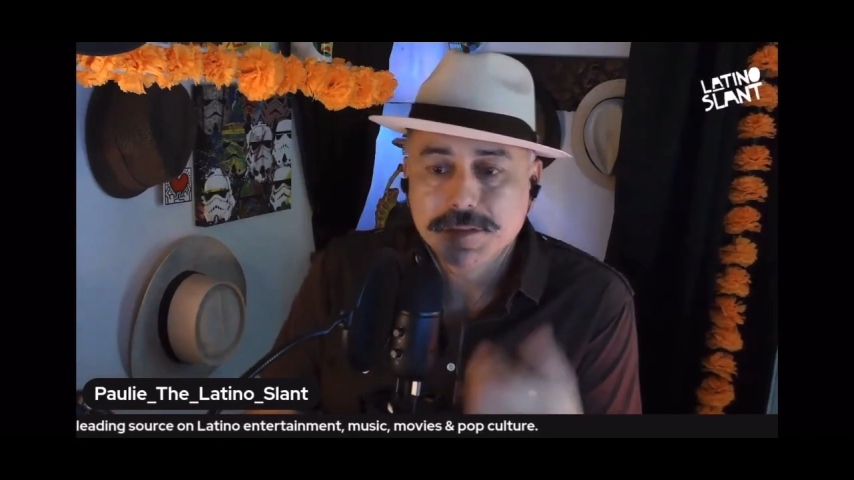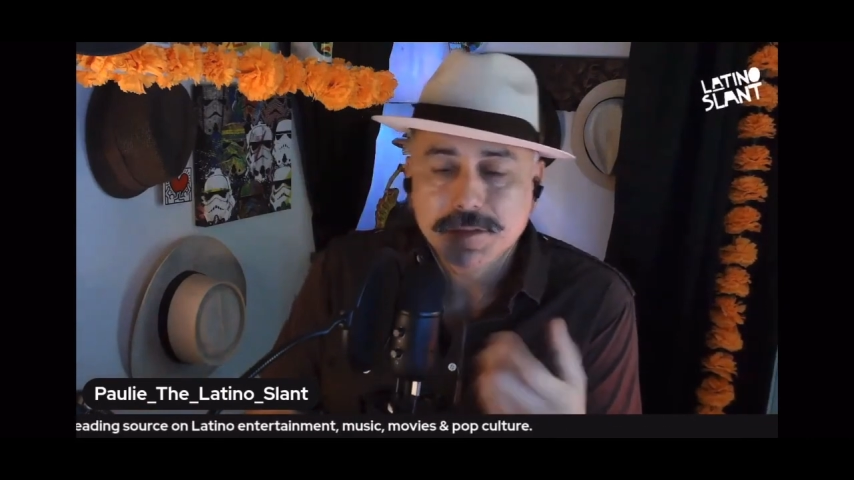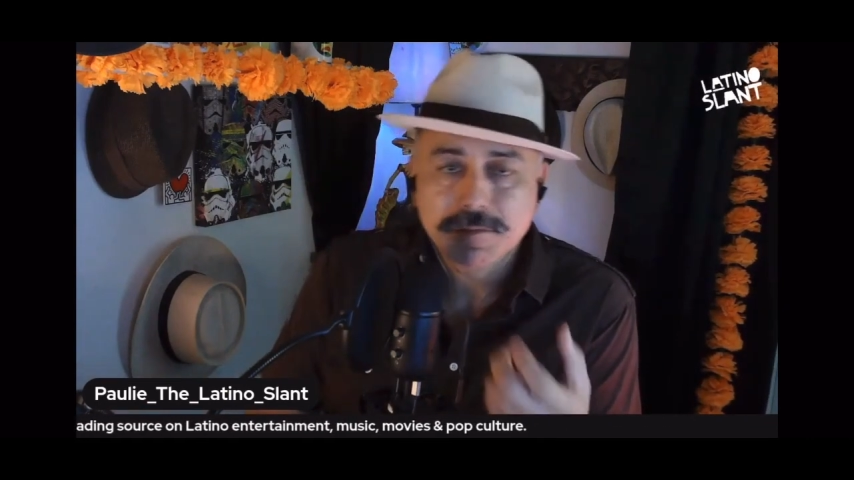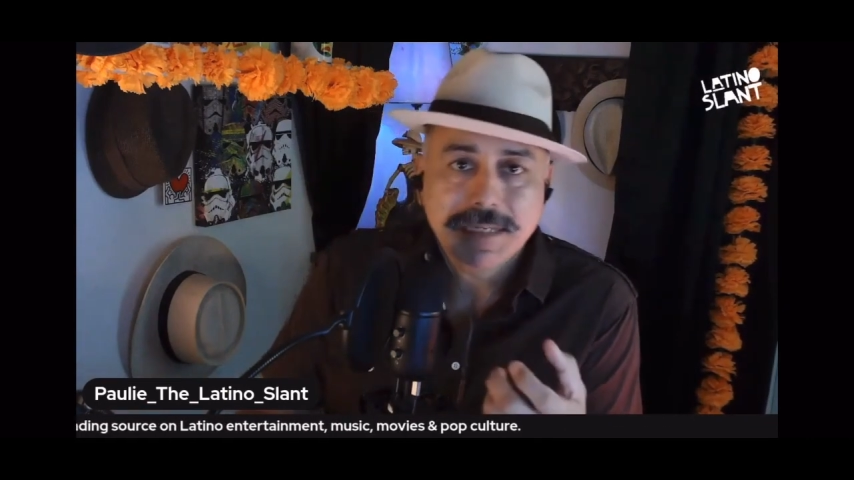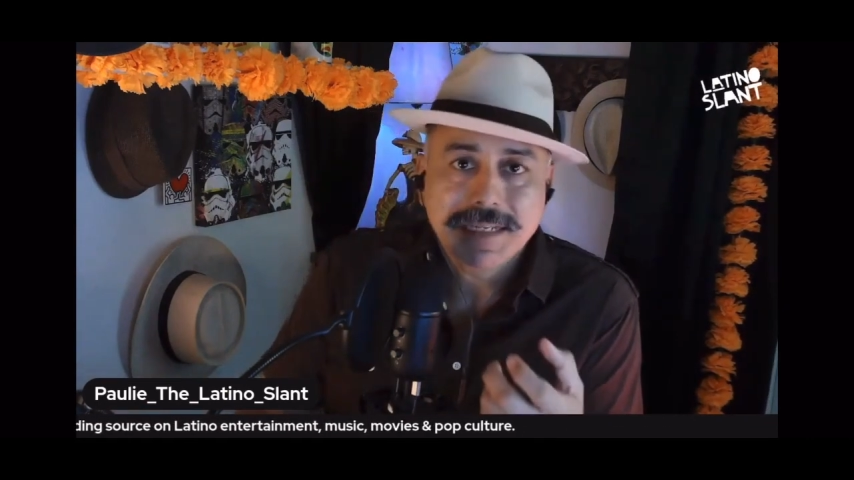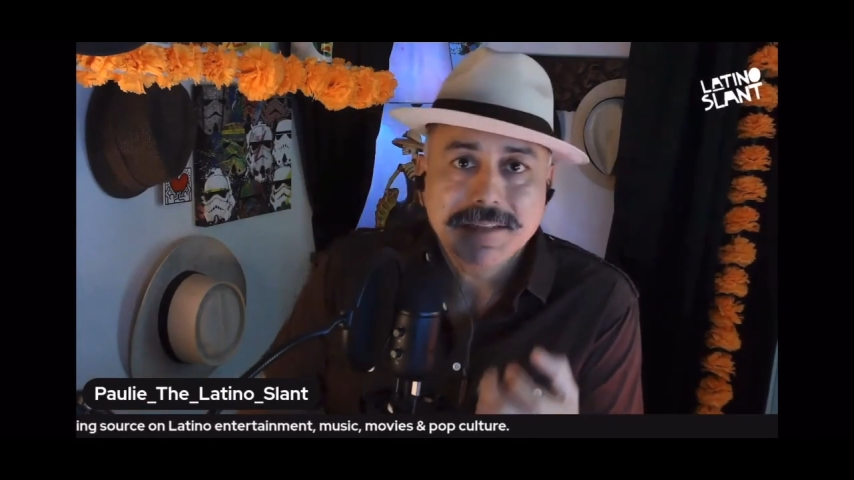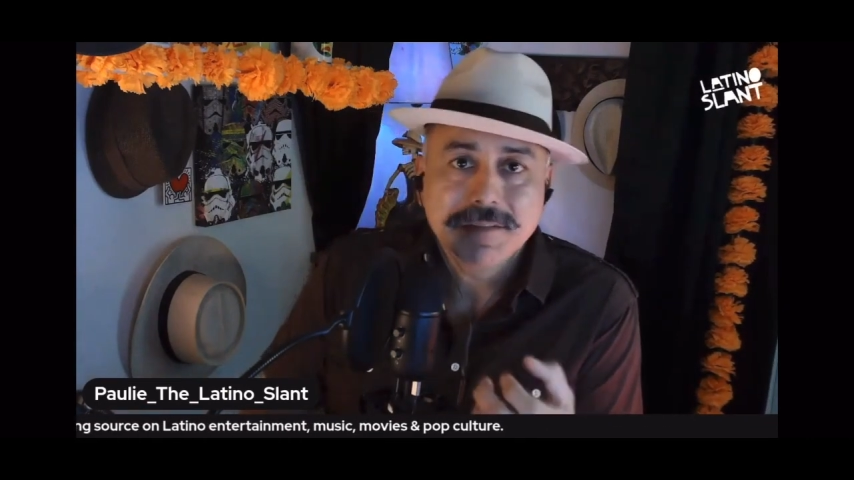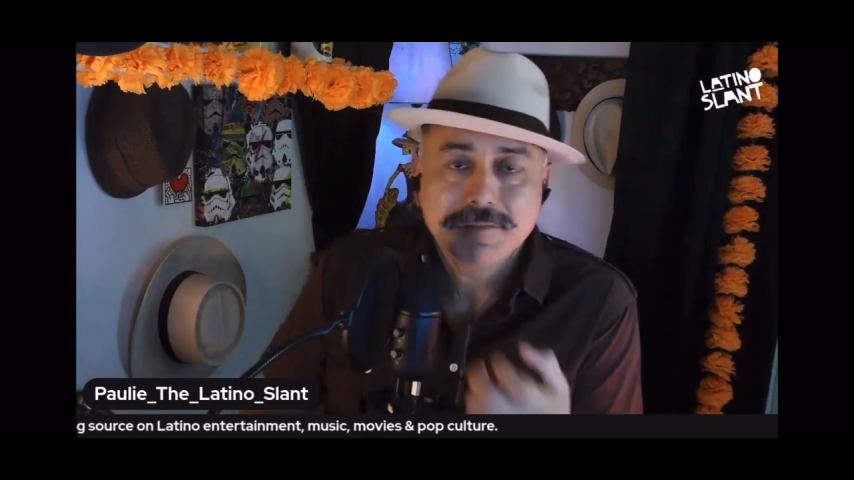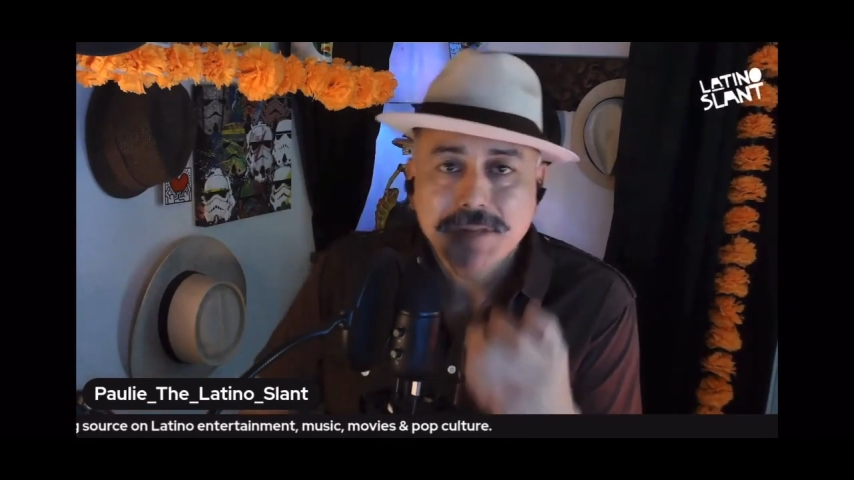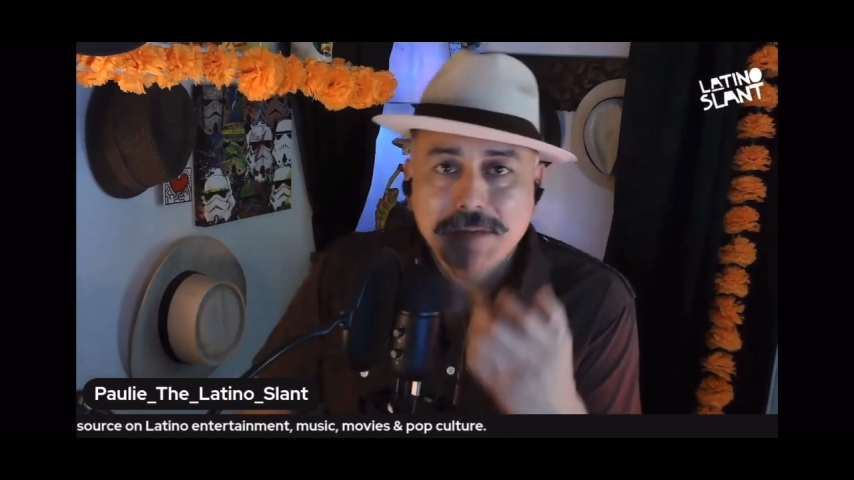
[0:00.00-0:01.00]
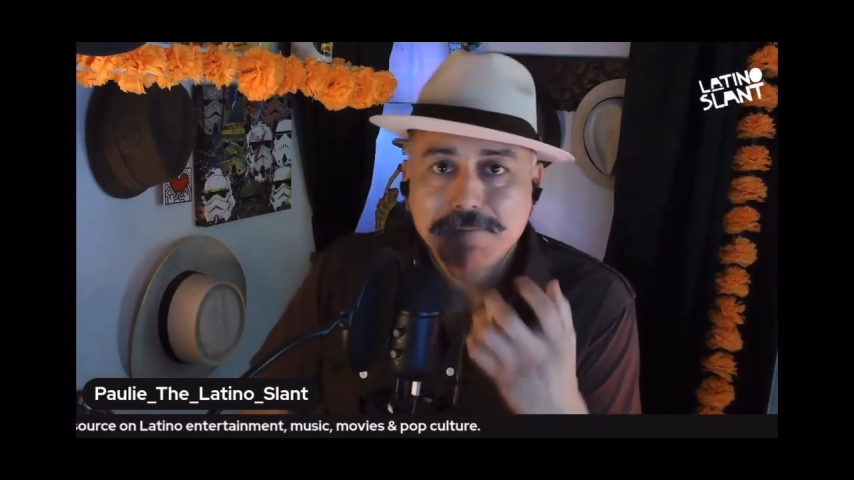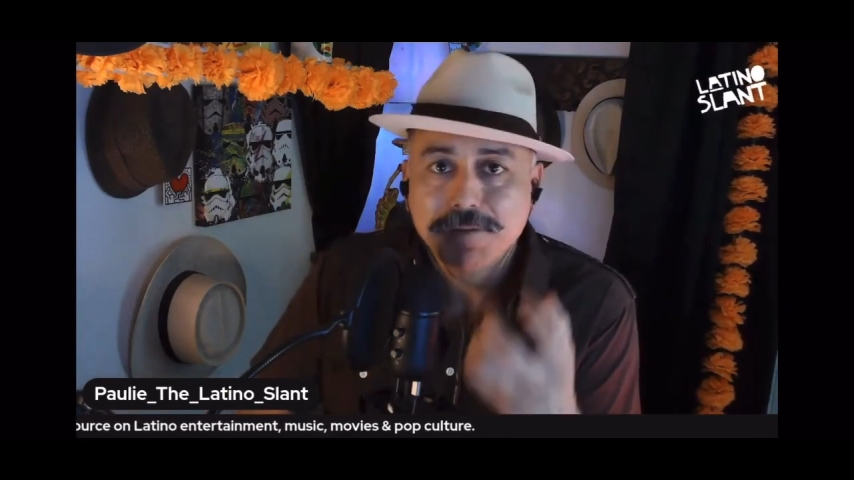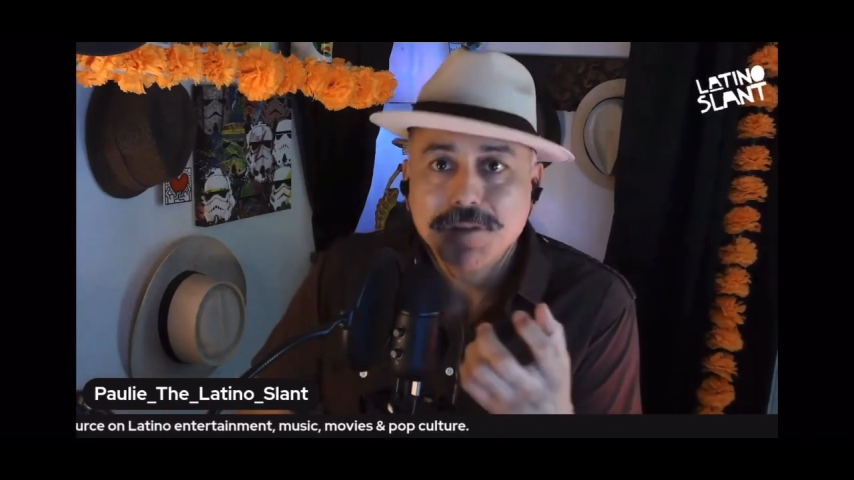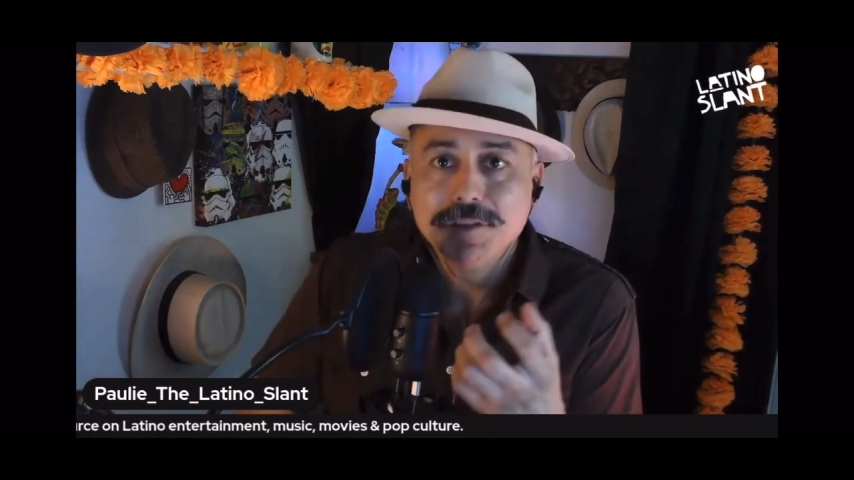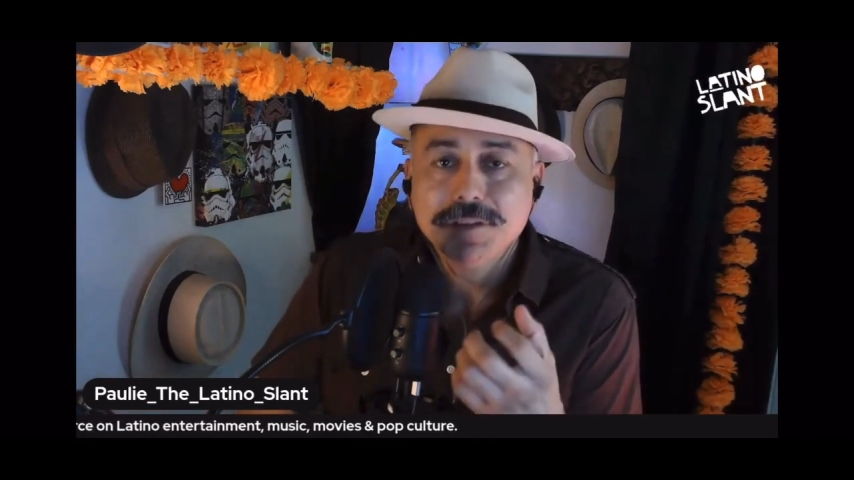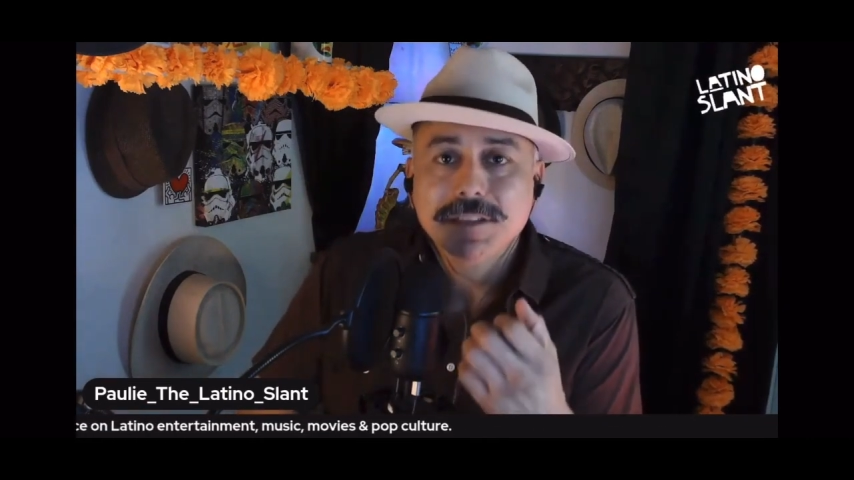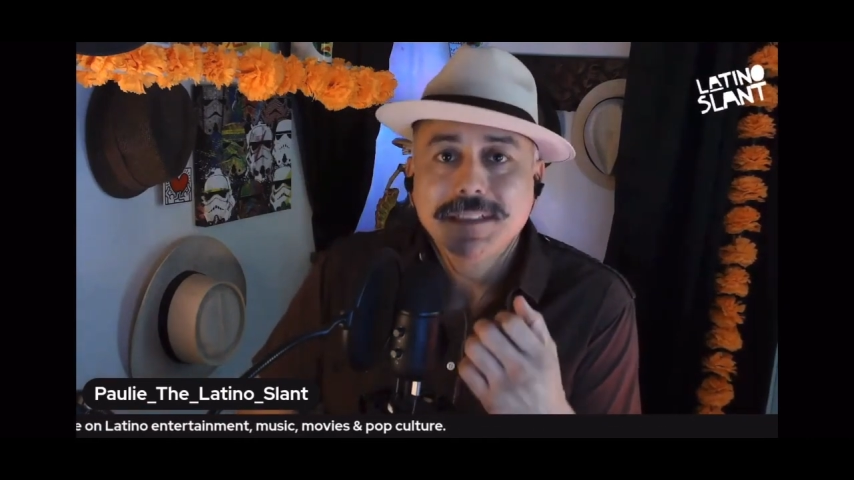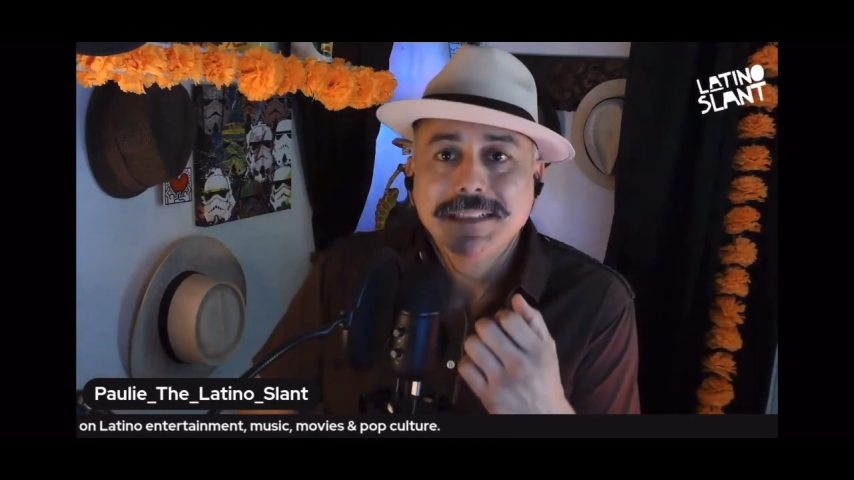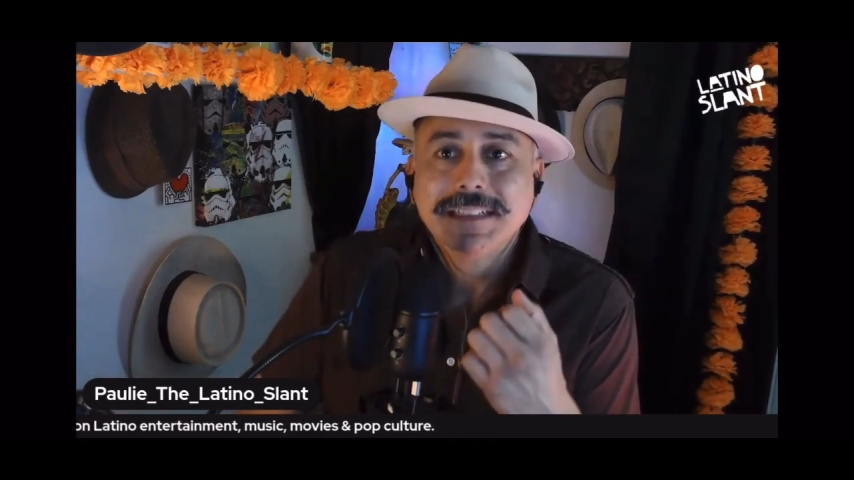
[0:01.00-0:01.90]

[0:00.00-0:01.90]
you know, getting that first,